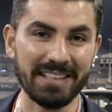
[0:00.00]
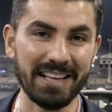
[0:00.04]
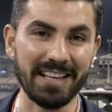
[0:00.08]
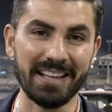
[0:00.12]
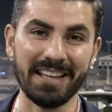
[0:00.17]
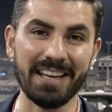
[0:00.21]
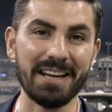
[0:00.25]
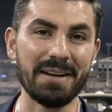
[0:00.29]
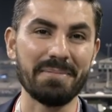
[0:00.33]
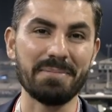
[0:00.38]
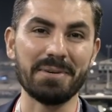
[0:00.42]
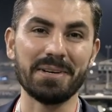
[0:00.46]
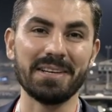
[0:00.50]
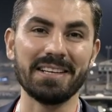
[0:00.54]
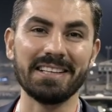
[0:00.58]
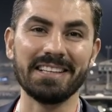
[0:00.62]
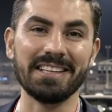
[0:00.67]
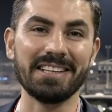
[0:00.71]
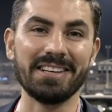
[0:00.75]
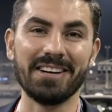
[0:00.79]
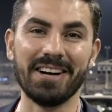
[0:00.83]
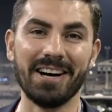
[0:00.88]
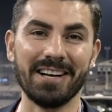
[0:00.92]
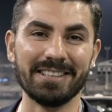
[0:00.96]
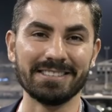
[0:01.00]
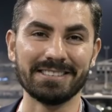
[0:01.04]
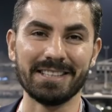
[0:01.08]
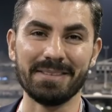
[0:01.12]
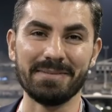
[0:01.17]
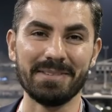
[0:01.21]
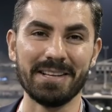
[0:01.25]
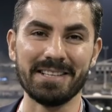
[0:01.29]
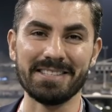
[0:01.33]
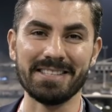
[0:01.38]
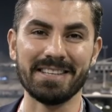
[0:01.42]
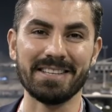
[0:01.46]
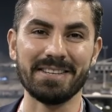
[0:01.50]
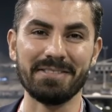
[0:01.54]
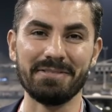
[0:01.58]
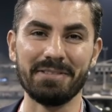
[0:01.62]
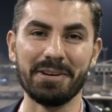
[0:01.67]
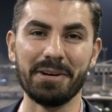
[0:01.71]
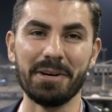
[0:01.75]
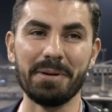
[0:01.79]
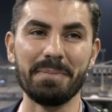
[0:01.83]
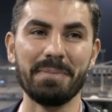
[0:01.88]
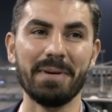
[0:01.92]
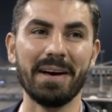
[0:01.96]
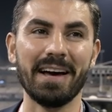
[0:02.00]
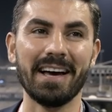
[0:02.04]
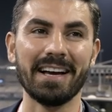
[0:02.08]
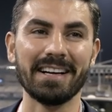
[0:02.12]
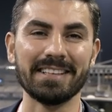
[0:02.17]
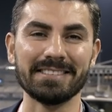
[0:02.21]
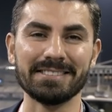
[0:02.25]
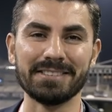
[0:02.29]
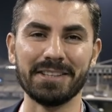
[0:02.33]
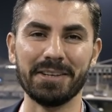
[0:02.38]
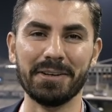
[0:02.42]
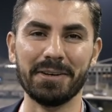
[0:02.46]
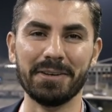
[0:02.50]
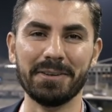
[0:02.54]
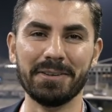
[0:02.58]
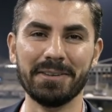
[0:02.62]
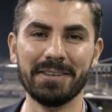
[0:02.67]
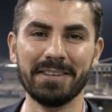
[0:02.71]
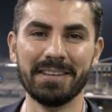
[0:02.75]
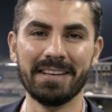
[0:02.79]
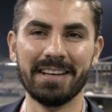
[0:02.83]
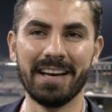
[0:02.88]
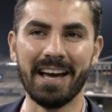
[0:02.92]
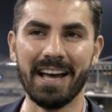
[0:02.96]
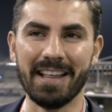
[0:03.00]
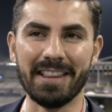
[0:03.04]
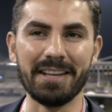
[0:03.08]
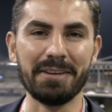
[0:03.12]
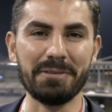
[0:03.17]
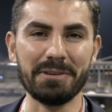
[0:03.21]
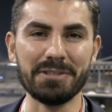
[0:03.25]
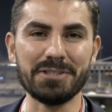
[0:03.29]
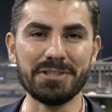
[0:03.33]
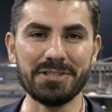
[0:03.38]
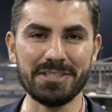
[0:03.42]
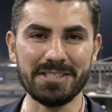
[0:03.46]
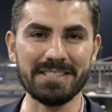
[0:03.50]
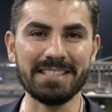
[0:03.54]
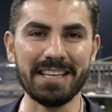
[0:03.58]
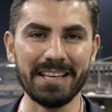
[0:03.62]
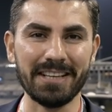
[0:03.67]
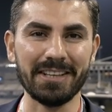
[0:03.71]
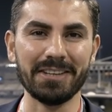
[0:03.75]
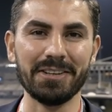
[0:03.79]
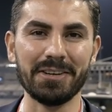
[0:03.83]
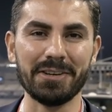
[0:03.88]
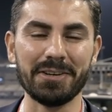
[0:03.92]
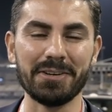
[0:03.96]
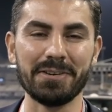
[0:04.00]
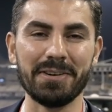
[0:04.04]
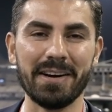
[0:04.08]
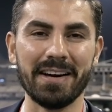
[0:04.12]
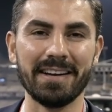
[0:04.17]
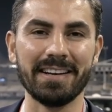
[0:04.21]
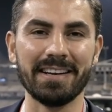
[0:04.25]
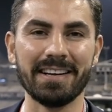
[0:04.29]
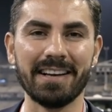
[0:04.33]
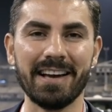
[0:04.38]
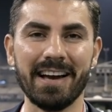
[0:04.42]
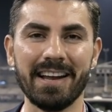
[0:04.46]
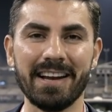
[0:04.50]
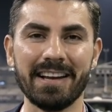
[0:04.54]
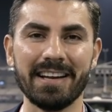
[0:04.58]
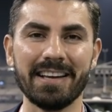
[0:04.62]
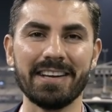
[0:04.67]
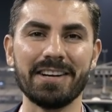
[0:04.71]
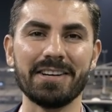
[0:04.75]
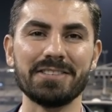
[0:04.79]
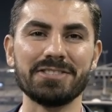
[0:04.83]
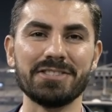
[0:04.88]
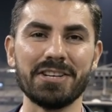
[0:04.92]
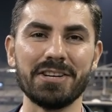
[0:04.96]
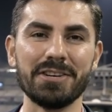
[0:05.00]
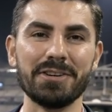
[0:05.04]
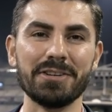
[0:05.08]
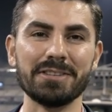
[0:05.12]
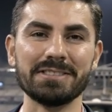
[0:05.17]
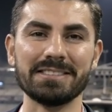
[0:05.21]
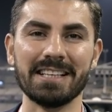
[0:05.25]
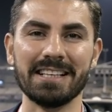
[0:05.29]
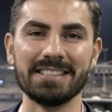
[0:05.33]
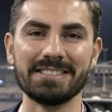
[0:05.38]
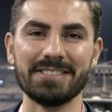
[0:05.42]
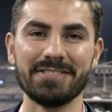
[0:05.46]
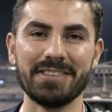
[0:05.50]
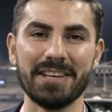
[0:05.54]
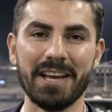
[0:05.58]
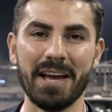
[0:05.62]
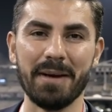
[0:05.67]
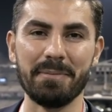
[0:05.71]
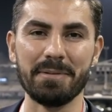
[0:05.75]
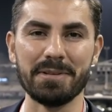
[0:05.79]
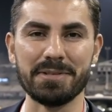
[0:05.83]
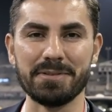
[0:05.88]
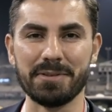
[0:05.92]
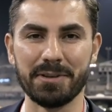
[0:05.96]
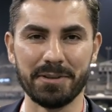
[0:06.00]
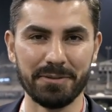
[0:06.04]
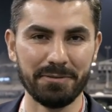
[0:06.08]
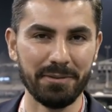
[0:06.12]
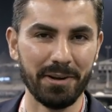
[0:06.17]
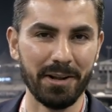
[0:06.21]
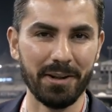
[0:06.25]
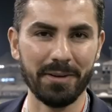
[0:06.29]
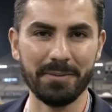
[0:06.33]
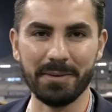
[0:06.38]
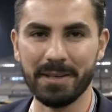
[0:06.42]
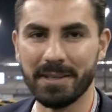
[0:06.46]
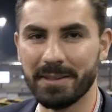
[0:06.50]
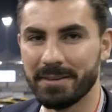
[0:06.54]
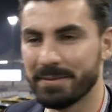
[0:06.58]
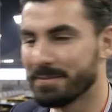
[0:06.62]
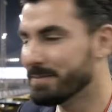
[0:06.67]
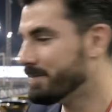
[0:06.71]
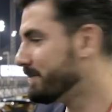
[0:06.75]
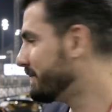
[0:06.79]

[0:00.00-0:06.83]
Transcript: that Lamborghini concept that's at the very back. So I think we should just take a look around and kind of get a general sense of the atmosphere. Follow me.